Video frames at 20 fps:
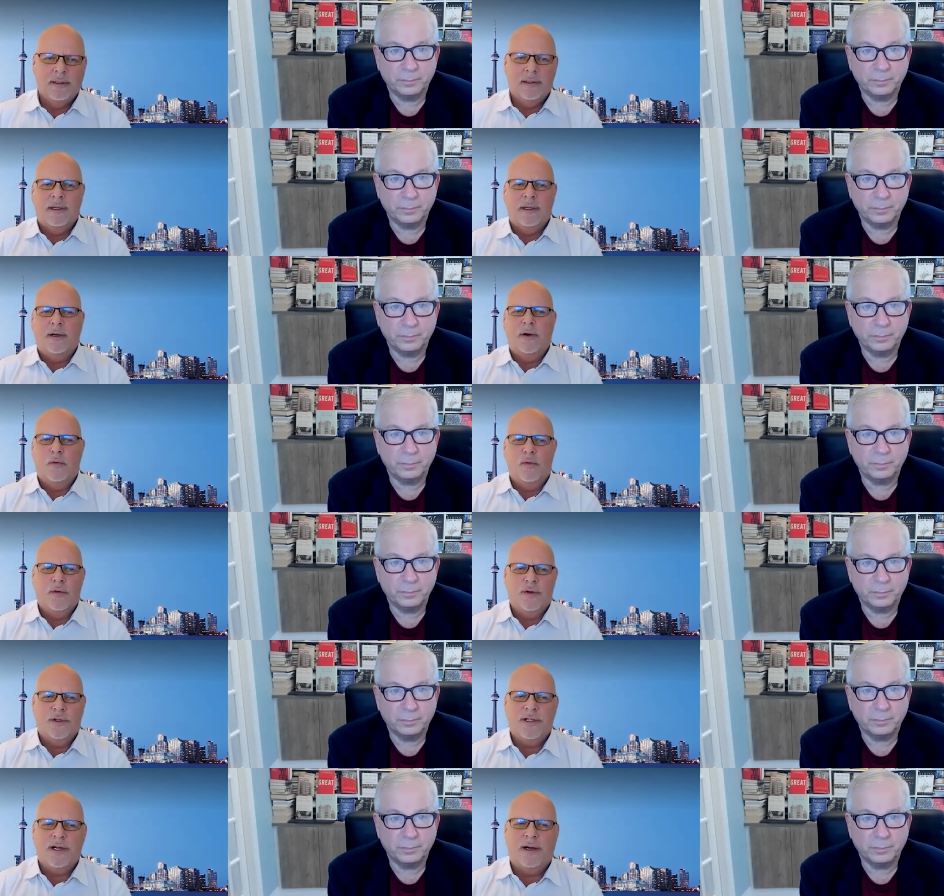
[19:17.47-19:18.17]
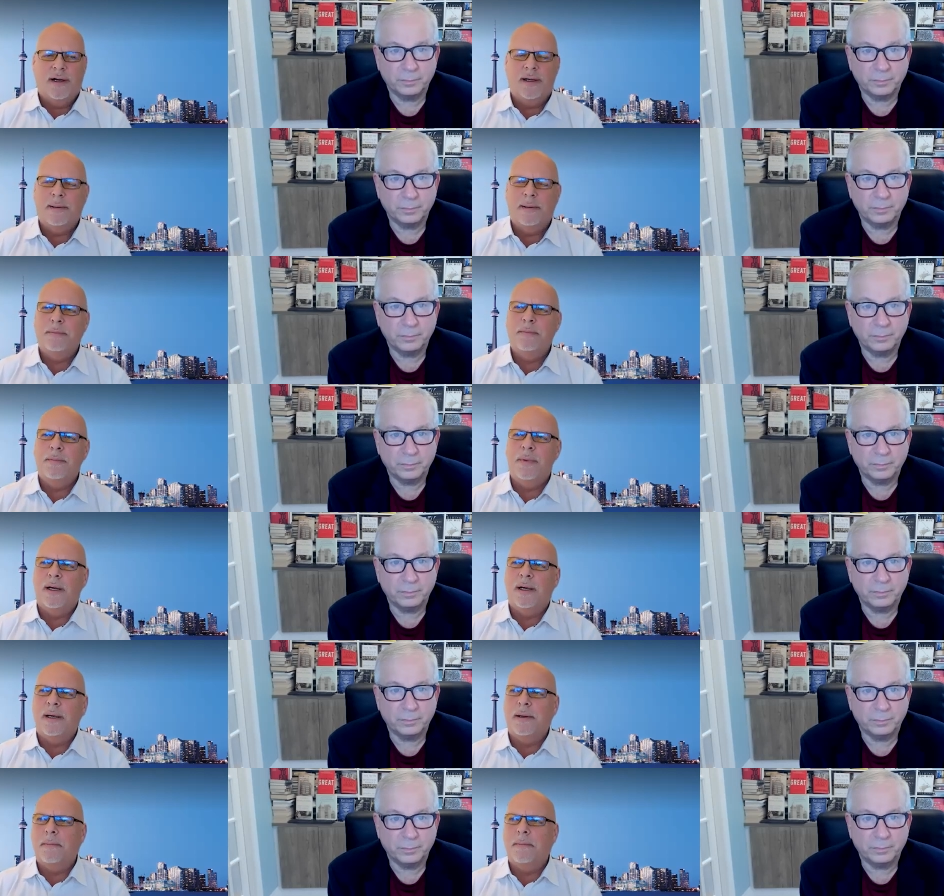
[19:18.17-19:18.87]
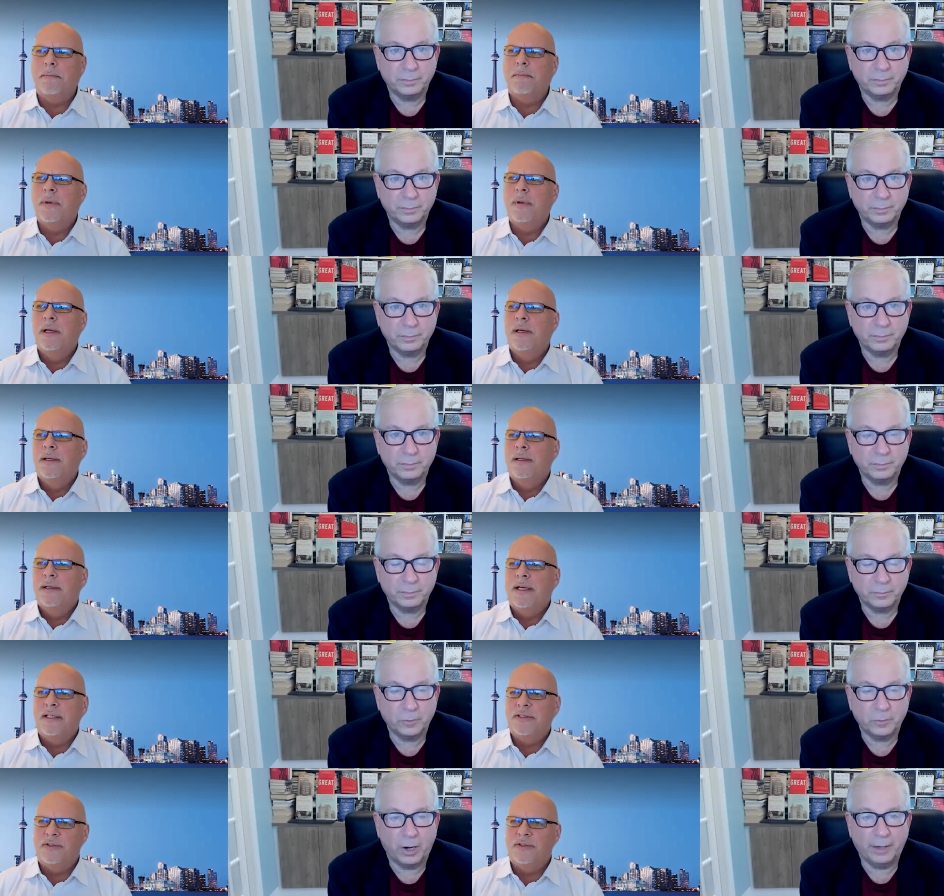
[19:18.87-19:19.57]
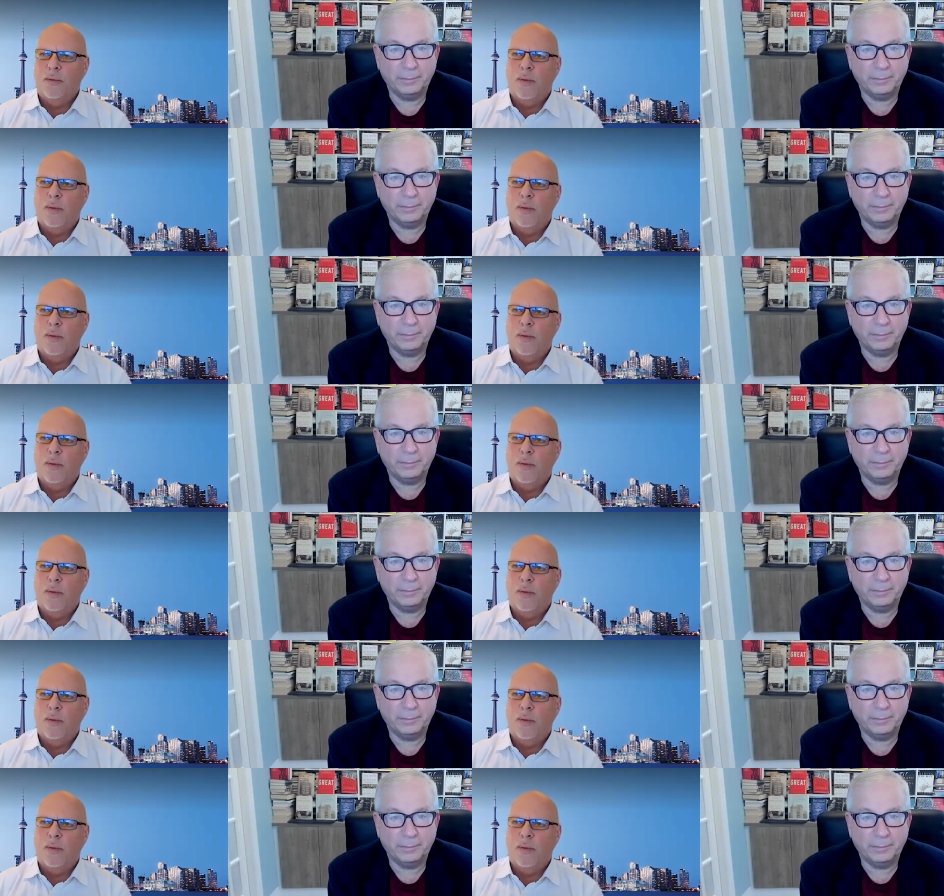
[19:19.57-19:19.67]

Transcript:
Speaker 1: and over time um as right.